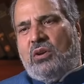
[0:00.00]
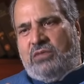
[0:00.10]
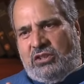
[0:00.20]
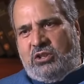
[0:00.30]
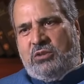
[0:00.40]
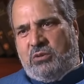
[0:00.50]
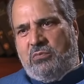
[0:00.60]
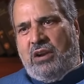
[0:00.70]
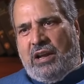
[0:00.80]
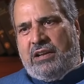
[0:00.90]
of the
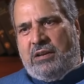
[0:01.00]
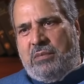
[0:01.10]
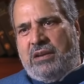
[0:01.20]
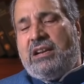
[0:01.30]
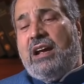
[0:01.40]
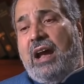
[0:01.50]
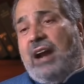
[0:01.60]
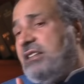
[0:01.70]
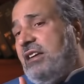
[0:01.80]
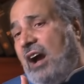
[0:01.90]
Shishimla agreement
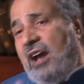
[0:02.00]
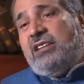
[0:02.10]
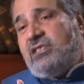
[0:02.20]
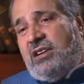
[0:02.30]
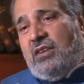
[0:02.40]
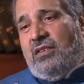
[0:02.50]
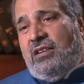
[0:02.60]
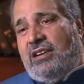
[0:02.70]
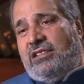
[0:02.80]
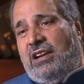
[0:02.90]
at the highest level,
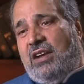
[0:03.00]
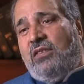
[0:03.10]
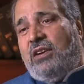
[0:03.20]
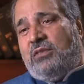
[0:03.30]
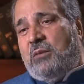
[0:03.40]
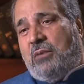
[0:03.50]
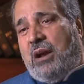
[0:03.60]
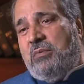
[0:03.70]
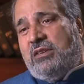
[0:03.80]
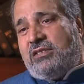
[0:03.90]
at the level of the
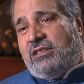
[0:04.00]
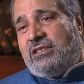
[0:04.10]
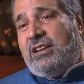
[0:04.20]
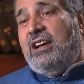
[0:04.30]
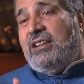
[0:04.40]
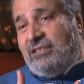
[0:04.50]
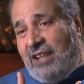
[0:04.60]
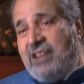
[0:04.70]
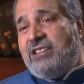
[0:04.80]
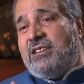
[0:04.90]
prime ministers.
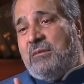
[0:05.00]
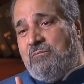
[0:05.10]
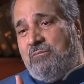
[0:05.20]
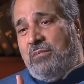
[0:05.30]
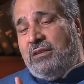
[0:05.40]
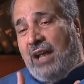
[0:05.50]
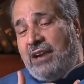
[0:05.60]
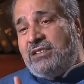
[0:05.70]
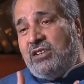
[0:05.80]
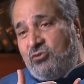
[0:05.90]
That is a
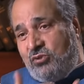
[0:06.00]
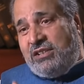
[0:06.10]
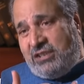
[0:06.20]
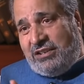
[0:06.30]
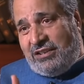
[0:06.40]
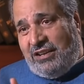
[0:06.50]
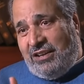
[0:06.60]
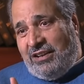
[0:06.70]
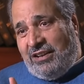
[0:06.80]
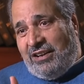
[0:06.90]
that is a treaty
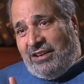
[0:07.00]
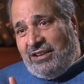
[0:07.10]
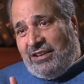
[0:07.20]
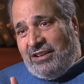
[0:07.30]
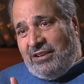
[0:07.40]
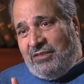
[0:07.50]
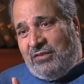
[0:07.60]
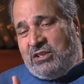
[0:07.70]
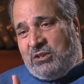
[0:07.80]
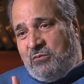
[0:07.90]

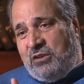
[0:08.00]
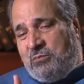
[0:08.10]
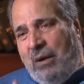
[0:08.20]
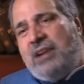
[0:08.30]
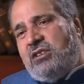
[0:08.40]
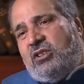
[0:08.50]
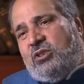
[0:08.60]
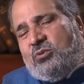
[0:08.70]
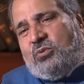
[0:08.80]
which, is, which binds the two